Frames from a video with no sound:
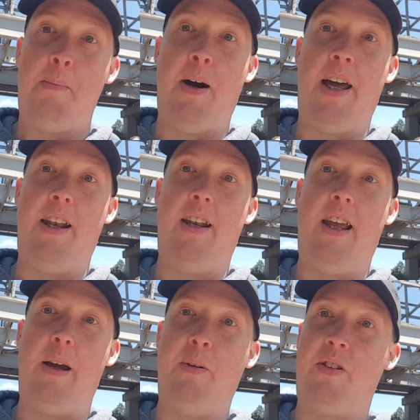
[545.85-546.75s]
but
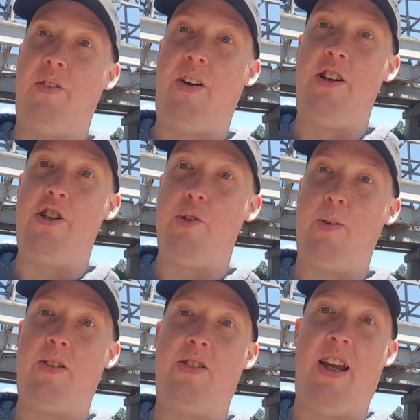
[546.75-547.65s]
it was a very
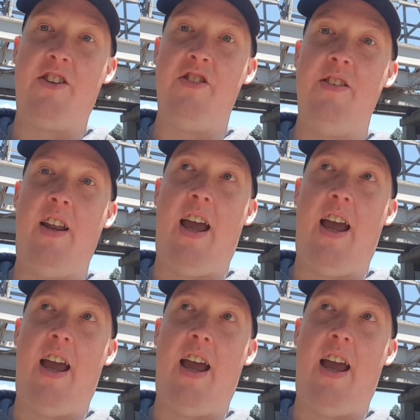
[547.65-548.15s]
short section,